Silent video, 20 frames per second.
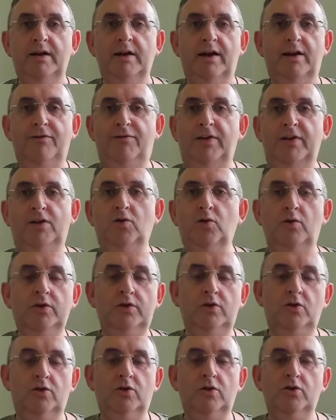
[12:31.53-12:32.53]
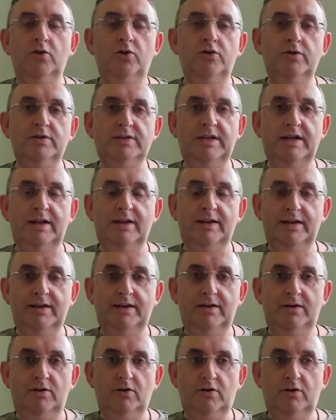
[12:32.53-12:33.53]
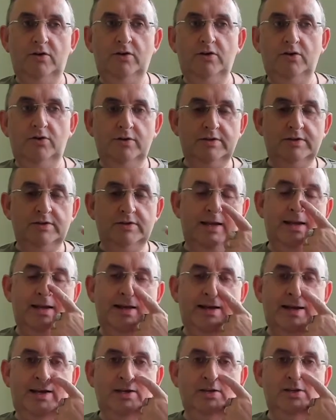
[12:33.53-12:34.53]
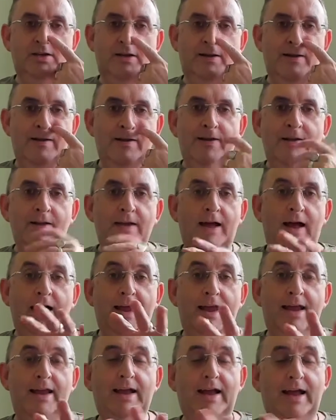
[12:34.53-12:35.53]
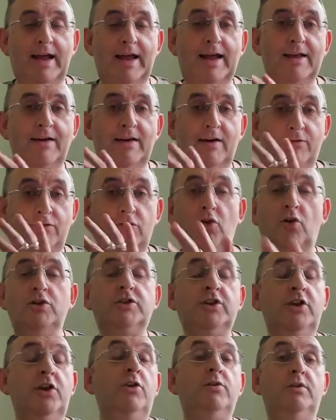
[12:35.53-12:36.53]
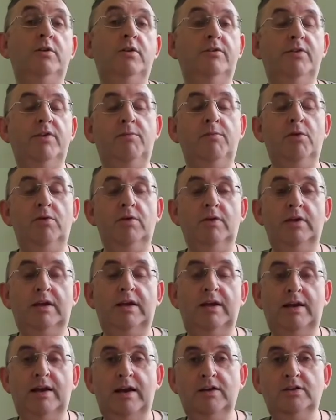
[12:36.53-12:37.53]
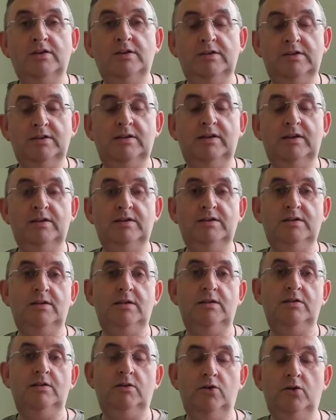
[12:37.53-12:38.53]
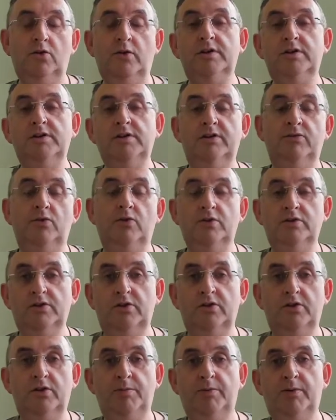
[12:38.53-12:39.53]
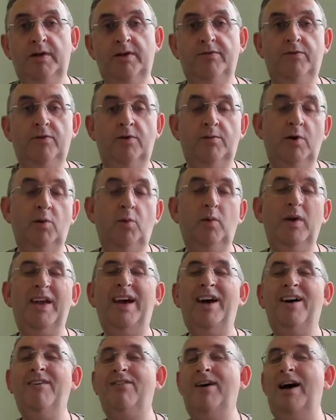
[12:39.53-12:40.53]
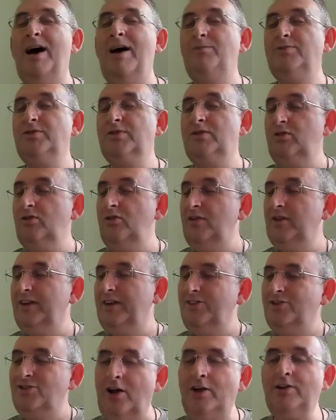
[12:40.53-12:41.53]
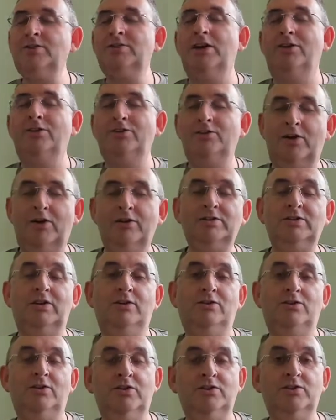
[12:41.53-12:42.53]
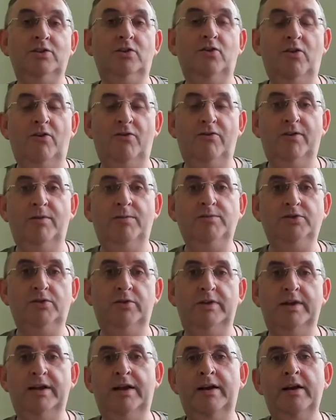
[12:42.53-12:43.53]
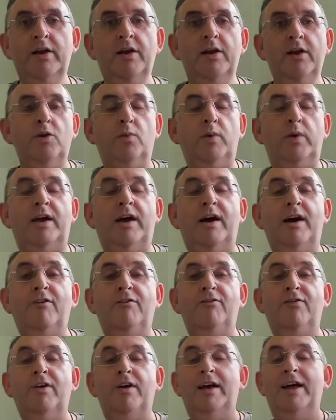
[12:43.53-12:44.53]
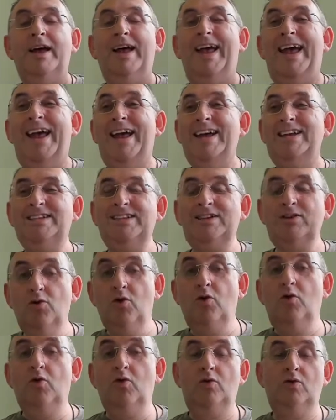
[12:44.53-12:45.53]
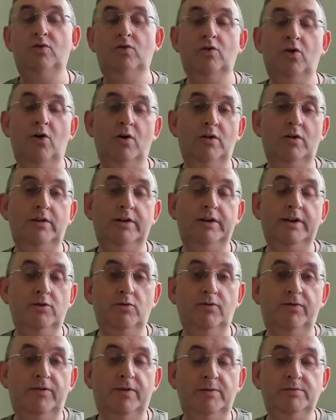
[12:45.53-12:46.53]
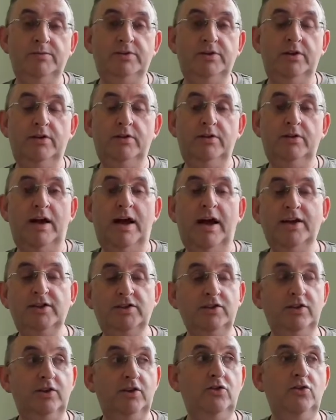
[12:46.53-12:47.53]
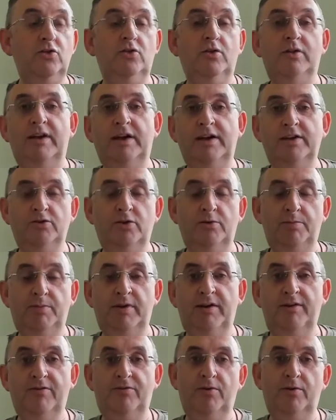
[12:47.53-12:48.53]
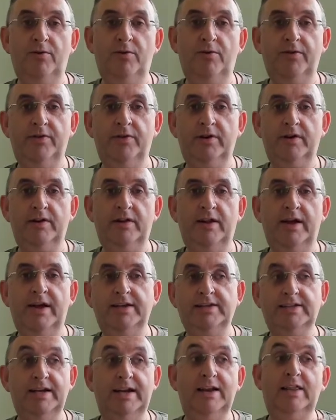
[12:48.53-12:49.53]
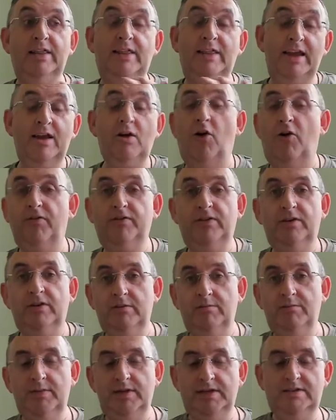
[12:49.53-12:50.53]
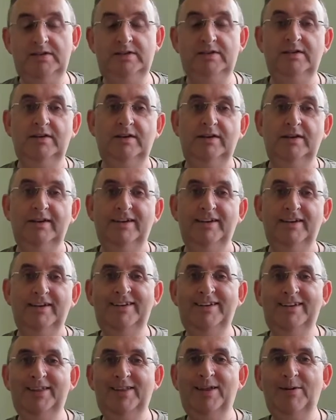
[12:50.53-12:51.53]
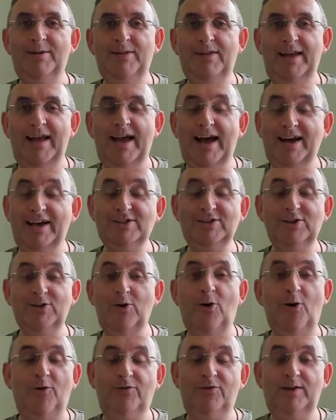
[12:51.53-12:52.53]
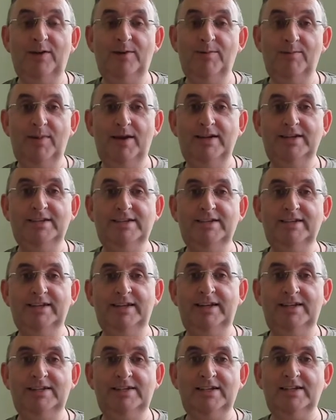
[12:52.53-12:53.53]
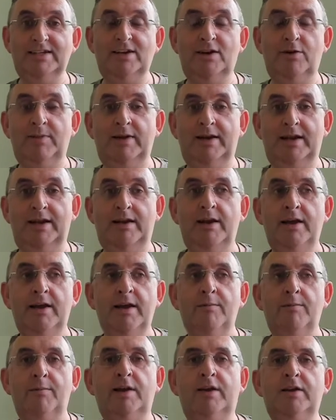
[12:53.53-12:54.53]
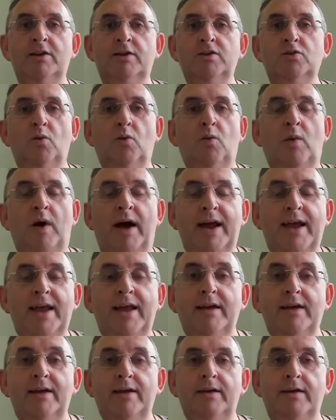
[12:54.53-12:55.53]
If they don't, you could lose that lead. You could lose that connection. I have lost count of the amount of connections and leads that lawyers have lost on our platform, and we have absolutely tons and tons and tons of law firms on there. We have SEO legal firms that actually utilize our platform for their clients, and they often miss they actually often miss leads that's coming in. Because why?